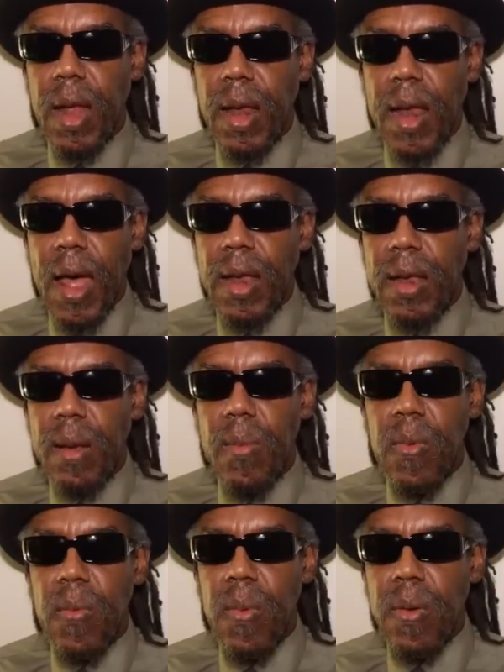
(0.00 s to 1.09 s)
A lot of them
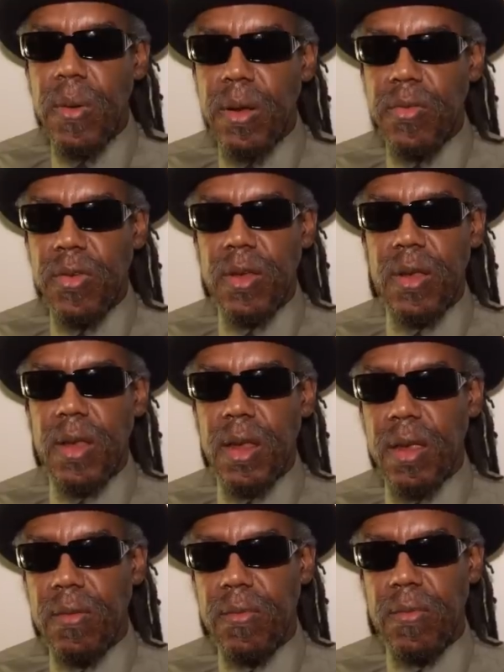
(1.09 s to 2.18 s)
want us to
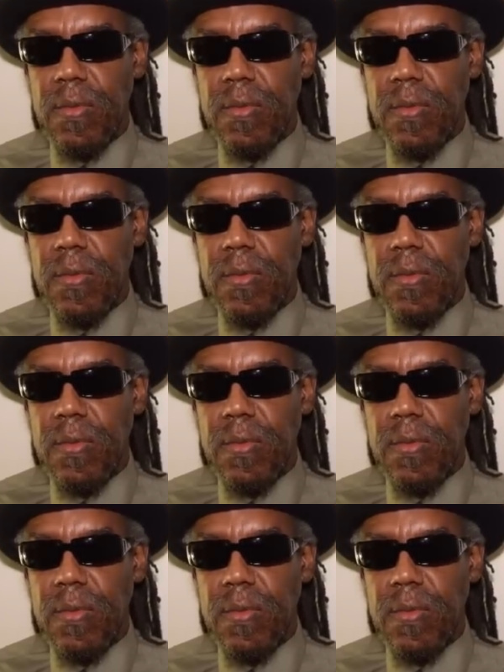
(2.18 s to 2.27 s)
leave.